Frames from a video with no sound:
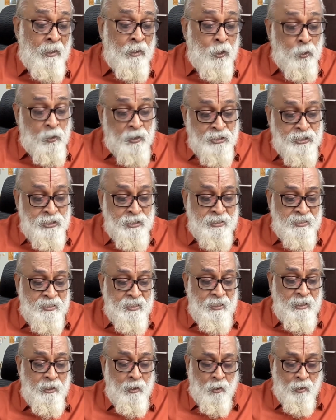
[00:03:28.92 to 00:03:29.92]

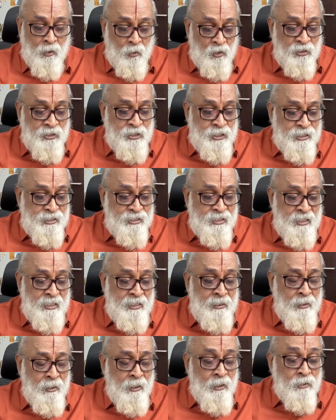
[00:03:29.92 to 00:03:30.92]
unconsciously or
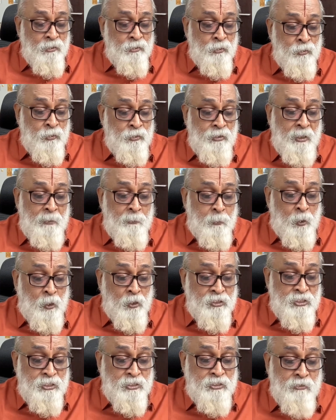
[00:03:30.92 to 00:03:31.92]
consciously through the
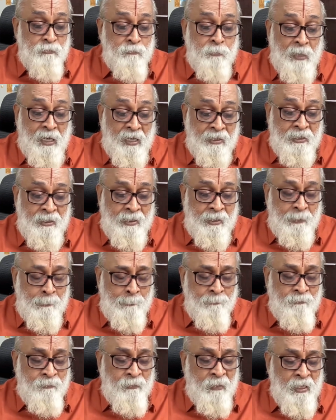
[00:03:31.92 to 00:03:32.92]
process of
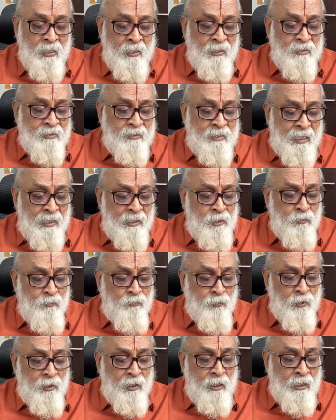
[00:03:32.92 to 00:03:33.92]
parenting. Thank
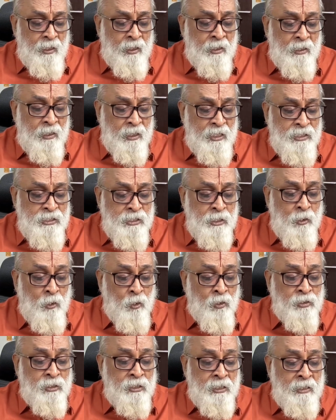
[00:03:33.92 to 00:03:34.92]
you for
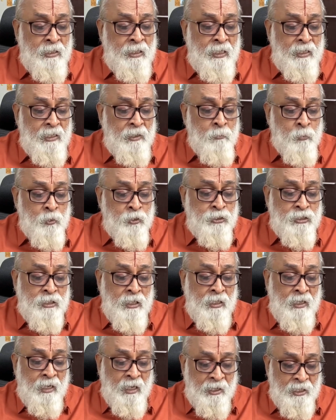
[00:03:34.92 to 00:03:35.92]
encouraging authentic
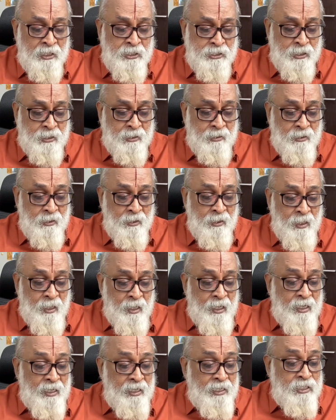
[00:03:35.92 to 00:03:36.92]
emotional connection.
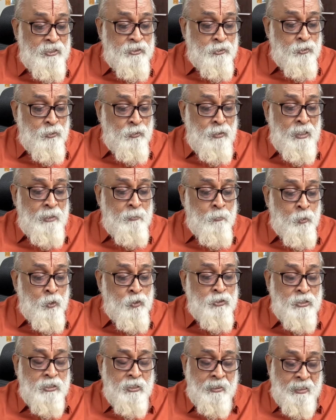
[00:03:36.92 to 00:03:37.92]
It is truly
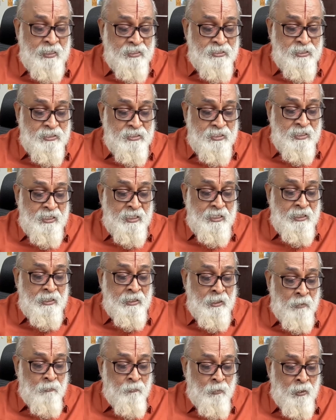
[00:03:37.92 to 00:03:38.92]
most
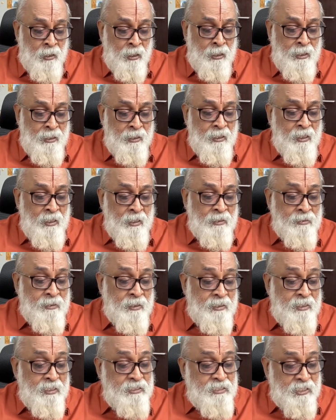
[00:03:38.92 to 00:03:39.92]
necessary in a world
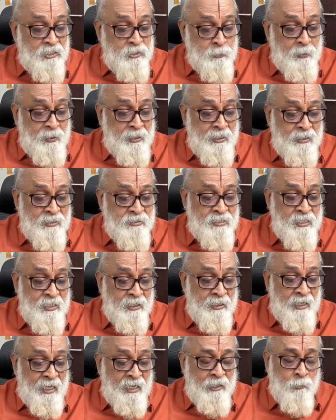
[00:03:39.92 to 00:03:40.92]
that is
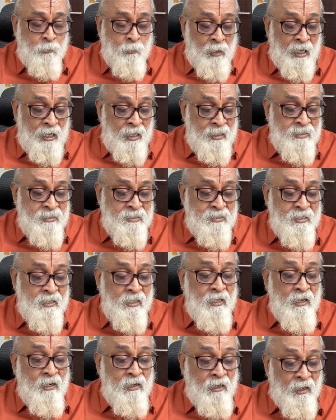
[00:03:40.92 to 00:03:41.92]
experiencing great
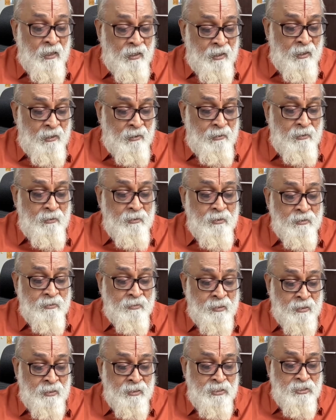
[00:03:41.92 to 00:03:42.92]
violence, hunger,
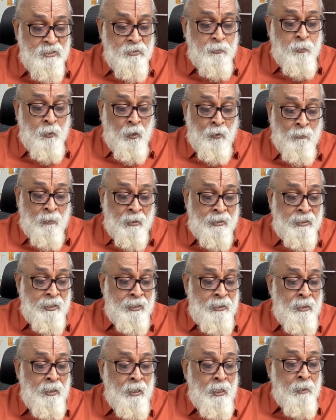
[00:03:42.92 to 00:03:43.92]
thirst,
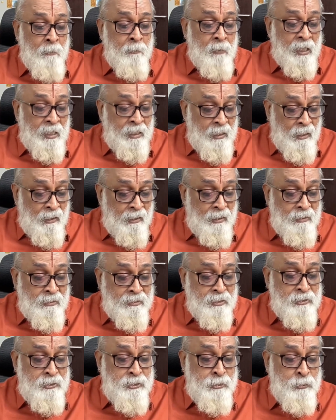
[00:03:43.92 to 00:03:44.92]
poverty, mental
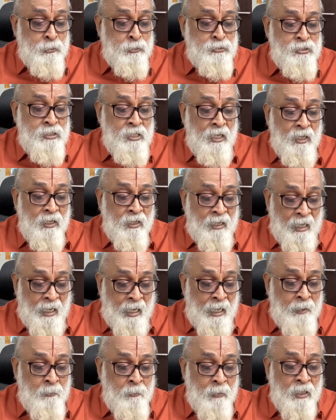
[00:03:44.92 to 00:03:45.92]
health issues,
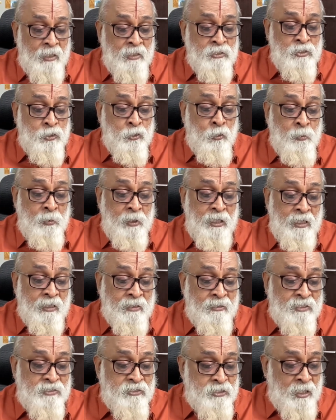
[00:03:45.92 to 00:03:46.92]
crime, and so
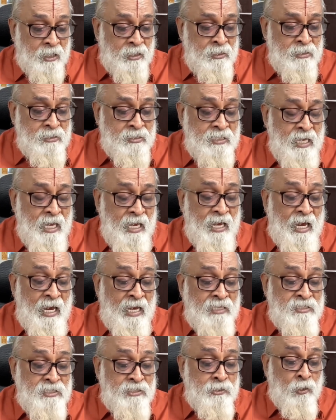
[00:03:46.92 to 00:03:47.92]
many other struggles
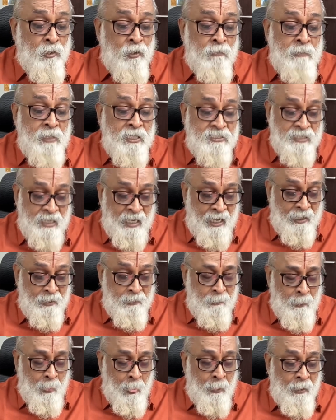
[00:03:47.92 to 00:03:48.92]
as it always
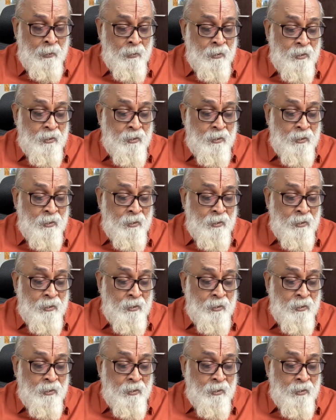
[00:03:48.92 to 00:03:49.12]
had.